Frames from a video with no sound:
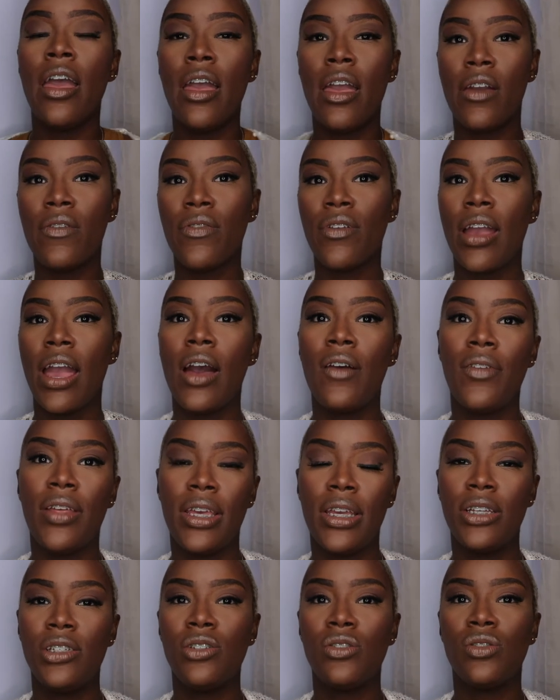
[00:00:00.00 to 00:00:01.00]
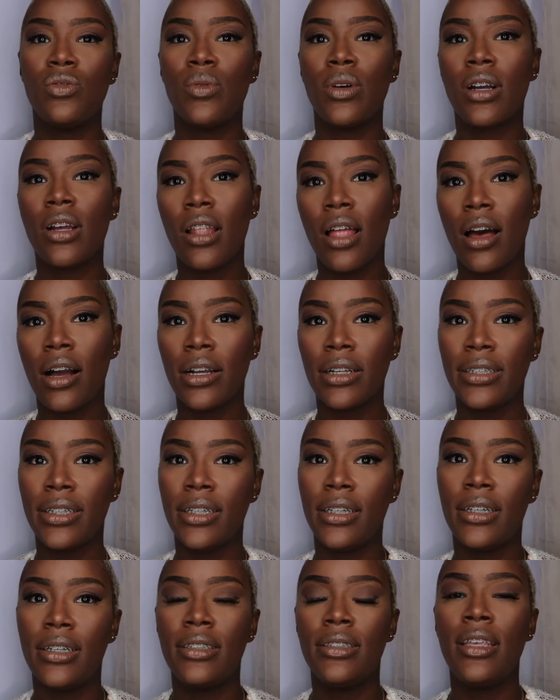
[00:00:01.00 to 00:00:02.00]
if you're having issues with clogged
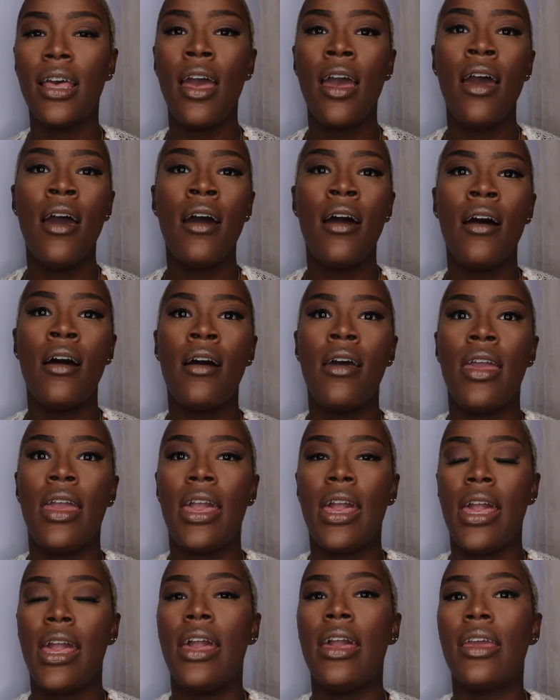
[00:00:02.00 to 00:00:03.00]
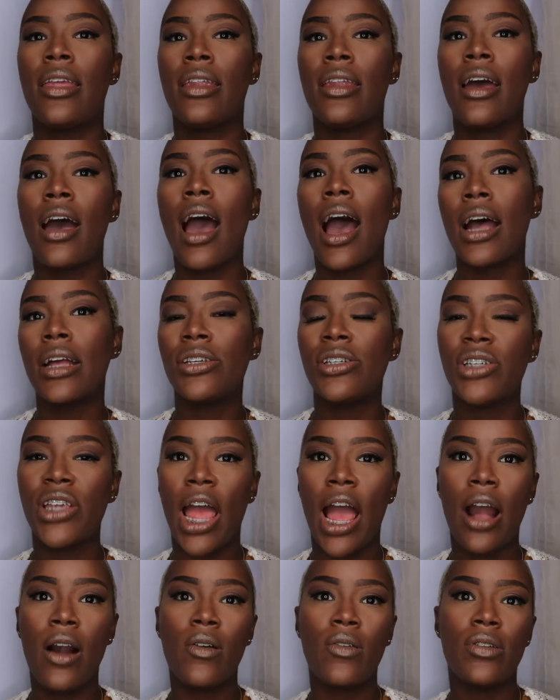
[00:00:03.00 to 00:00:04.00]
ducts and hot
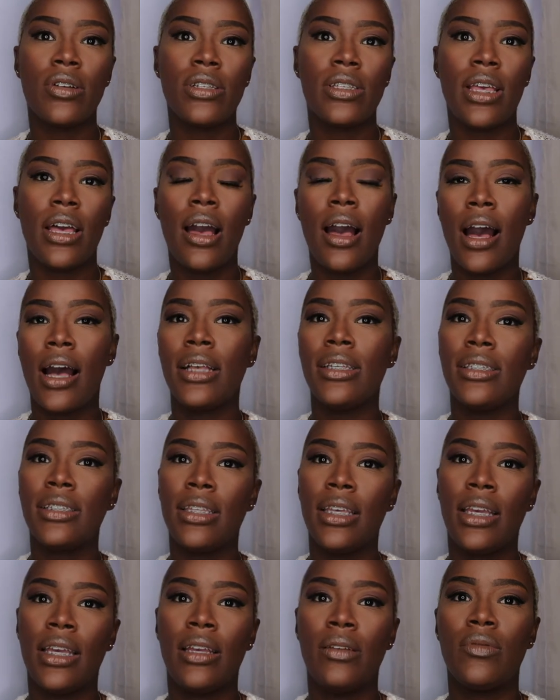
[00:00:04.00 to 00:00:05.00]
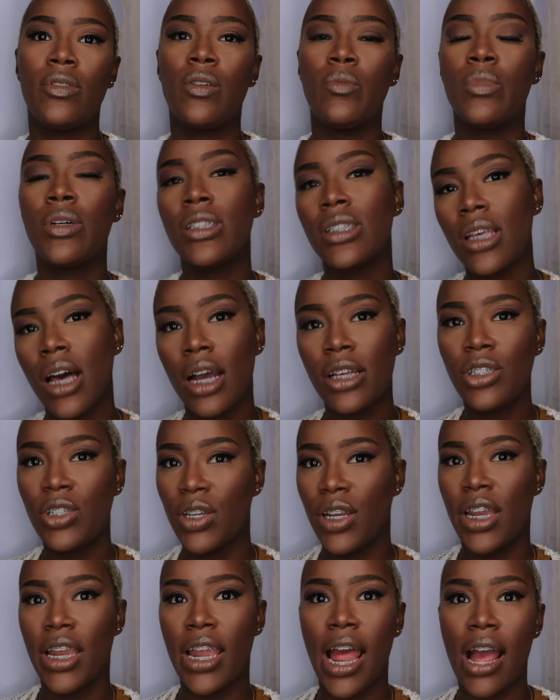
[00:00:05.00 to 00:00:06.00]
showers and hot steams and
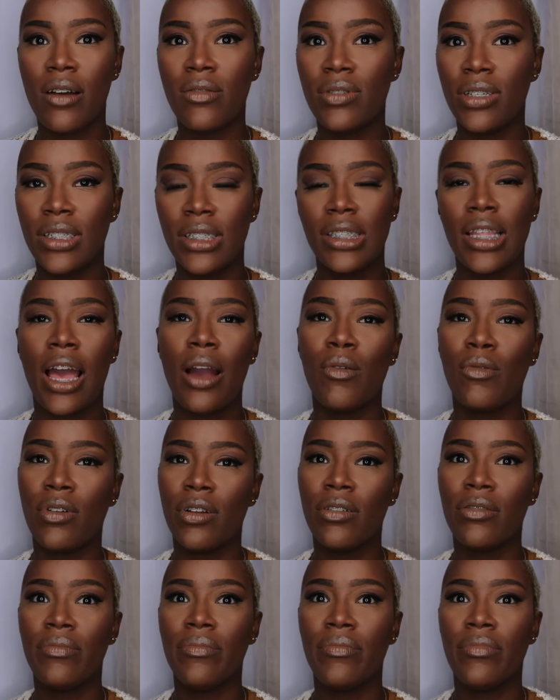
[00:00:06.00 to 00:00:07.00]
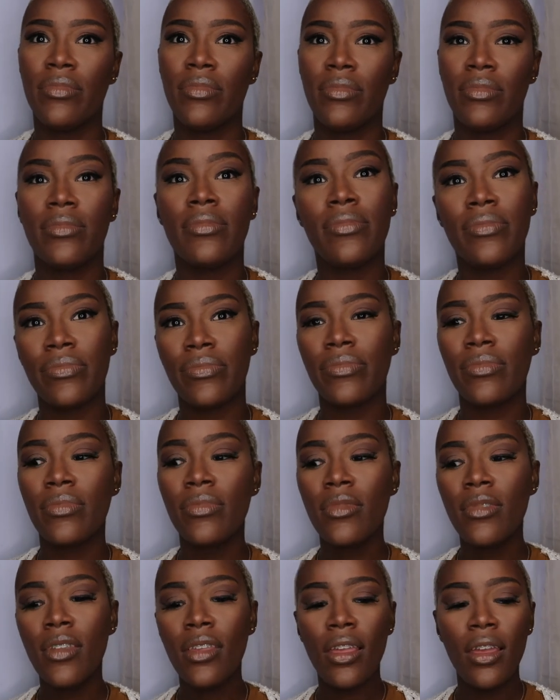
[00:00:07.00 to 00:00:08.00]
massaging it out does not
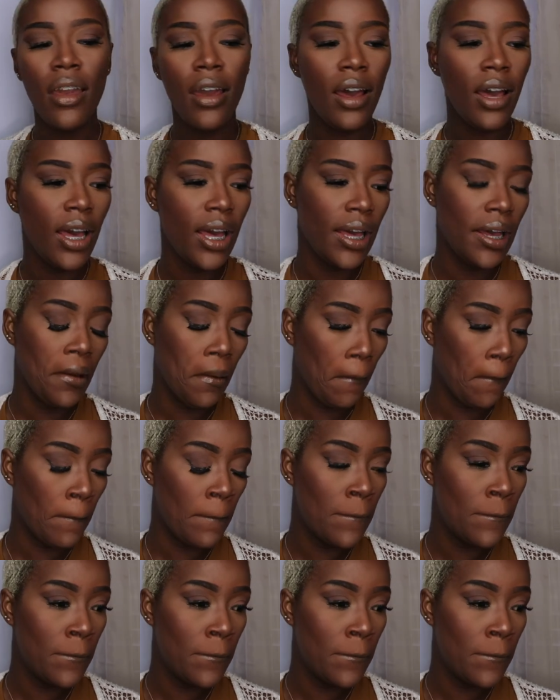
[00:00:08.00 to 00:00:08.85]
work um